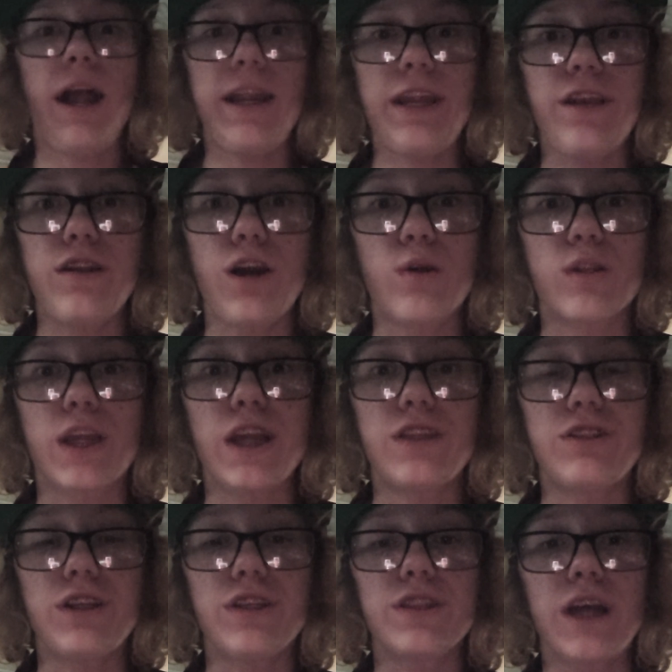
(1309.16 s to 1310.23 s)
I need to go
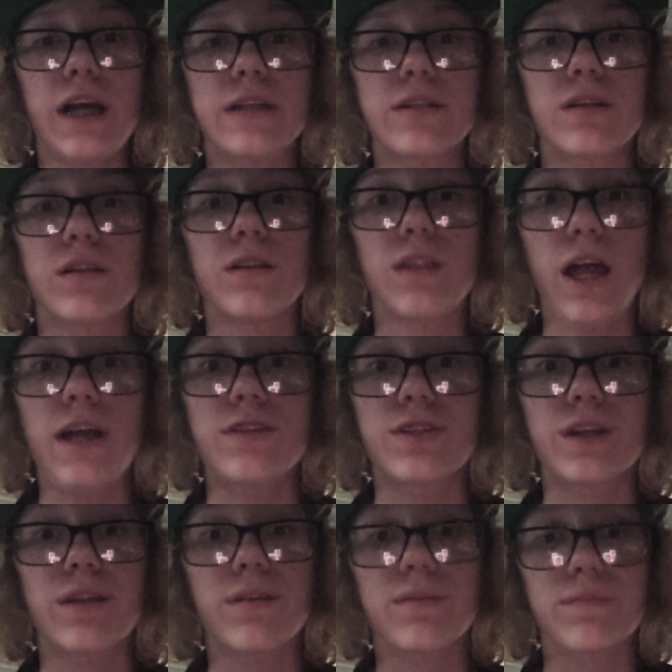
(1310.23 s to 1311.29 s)
teach these guys a
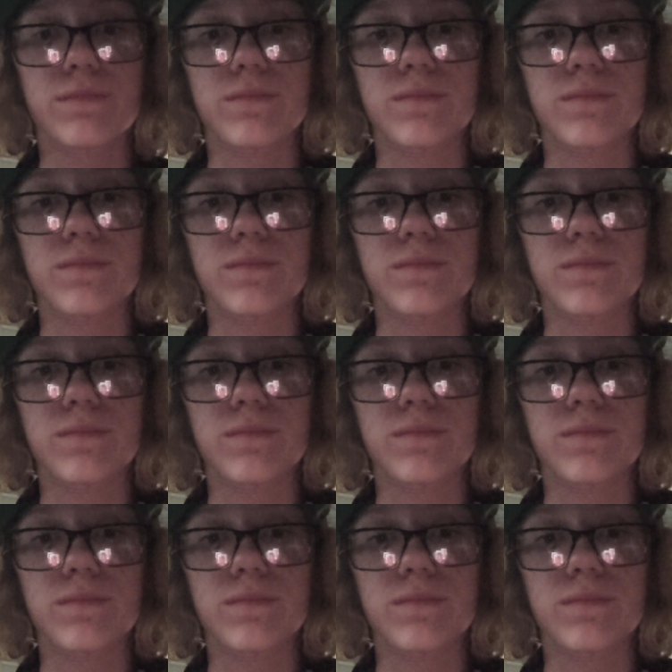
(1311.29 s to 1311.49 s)
lesson.